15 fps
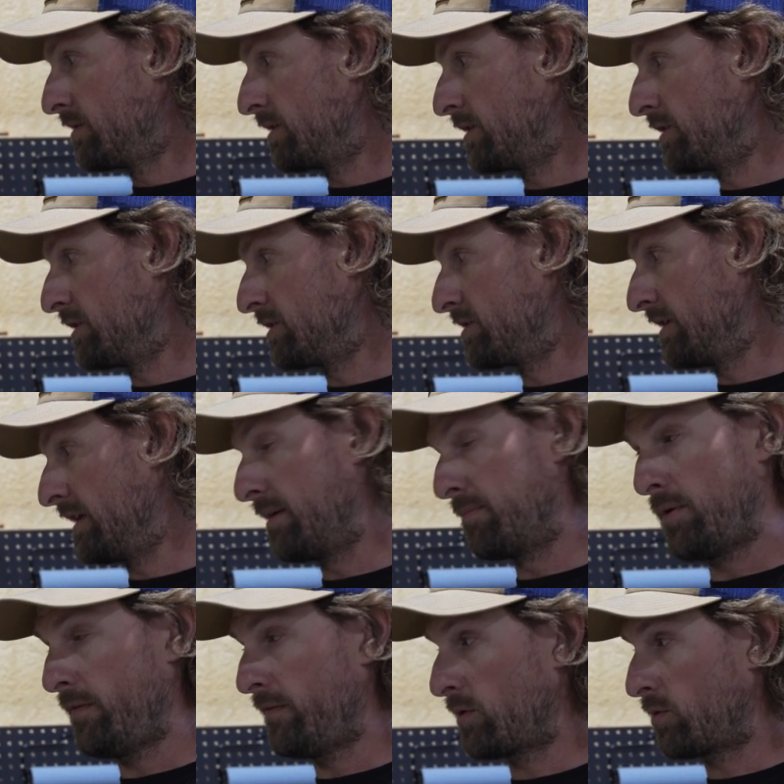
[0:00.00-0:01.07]
just, in a
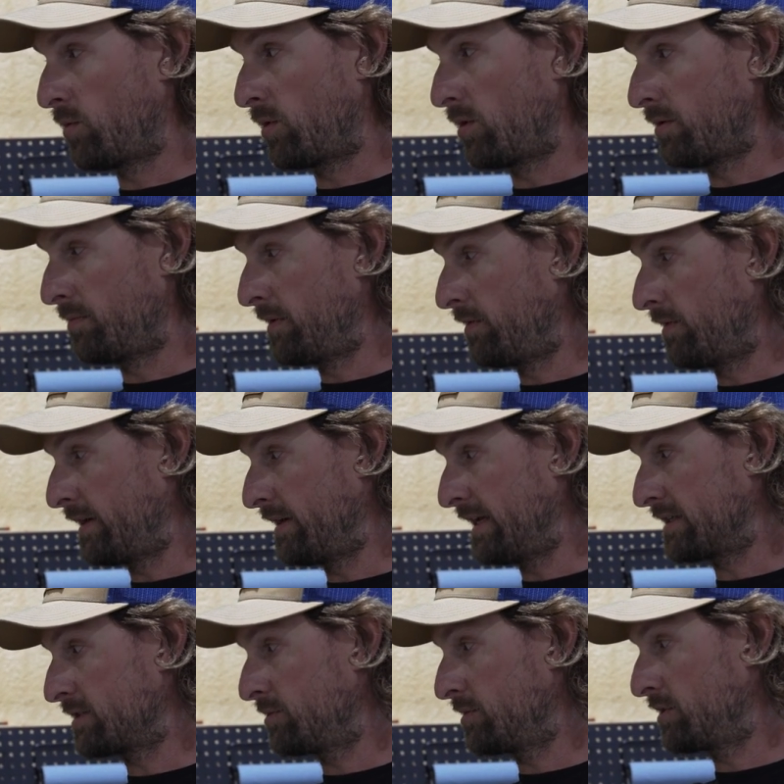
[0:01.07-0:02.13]
perfect world, be right
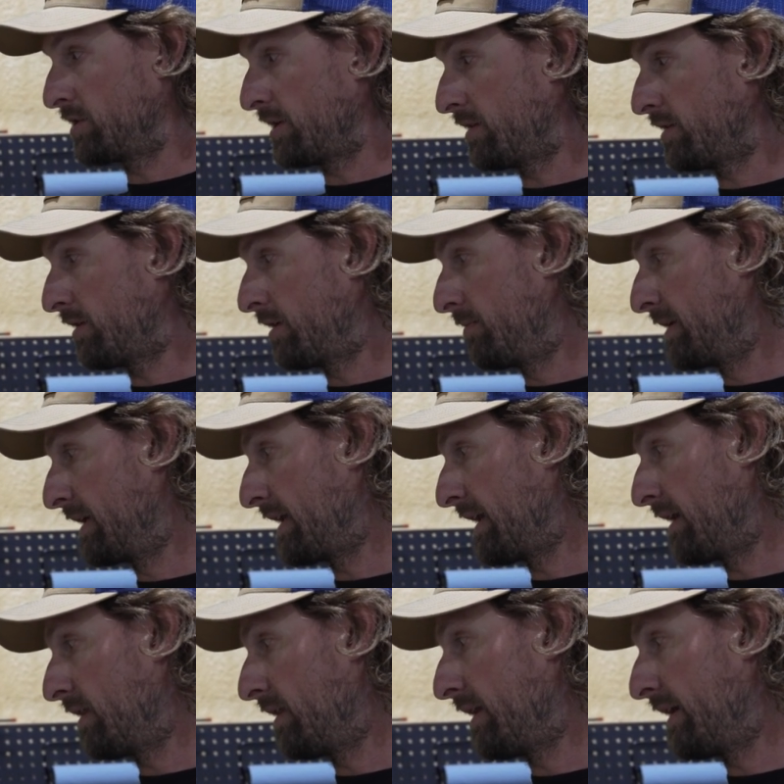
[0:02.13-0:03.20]
next to each other and be
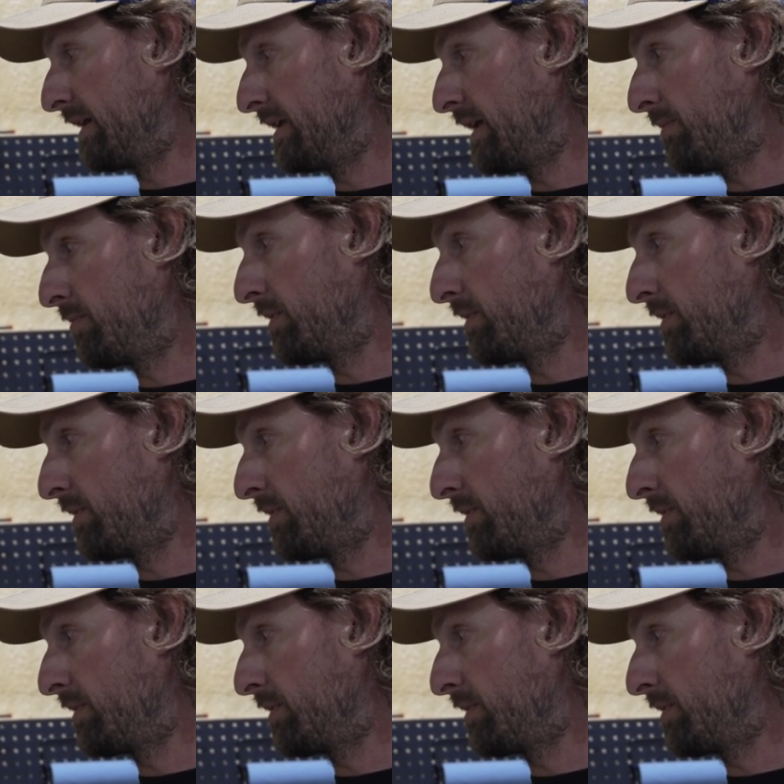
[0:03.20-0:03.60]
kind of lined up